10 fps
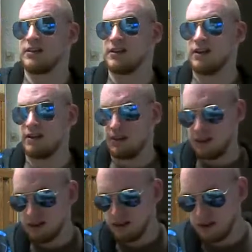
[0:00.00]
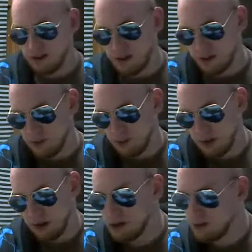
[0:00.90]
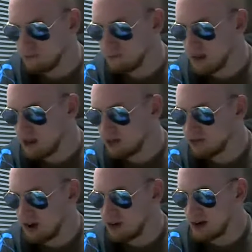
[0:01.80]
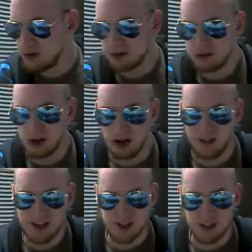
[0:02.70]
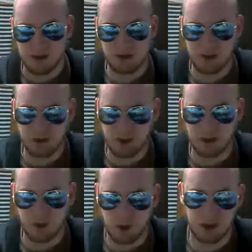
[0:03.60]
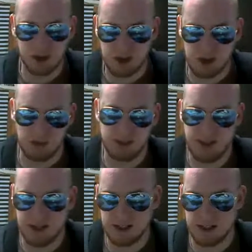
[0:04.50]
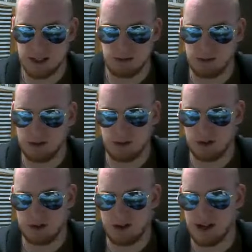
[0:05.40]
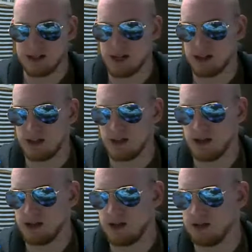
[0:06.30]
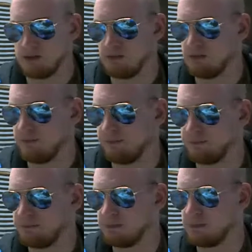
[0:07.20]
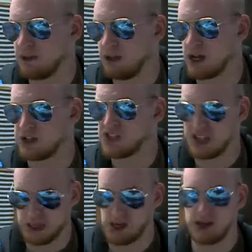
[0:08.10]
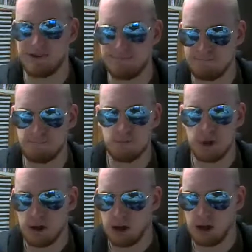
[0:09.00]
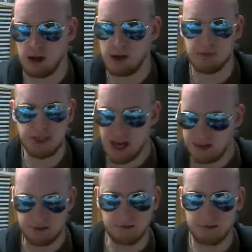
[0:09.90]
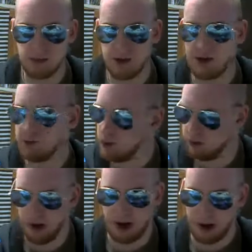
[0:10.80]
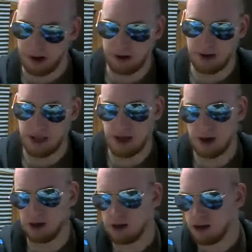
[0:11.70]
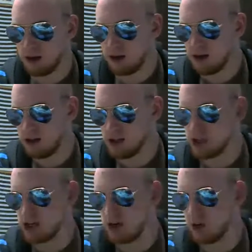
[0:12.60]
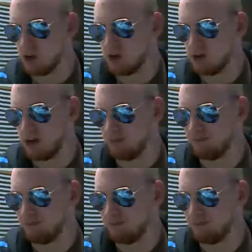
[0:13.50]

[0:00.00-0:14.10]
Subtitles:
that that we found out all that stuff due to unfortunate circumstances, but you got to take the hit and let it sink in, get upset, and then move on. You shouldn't hold a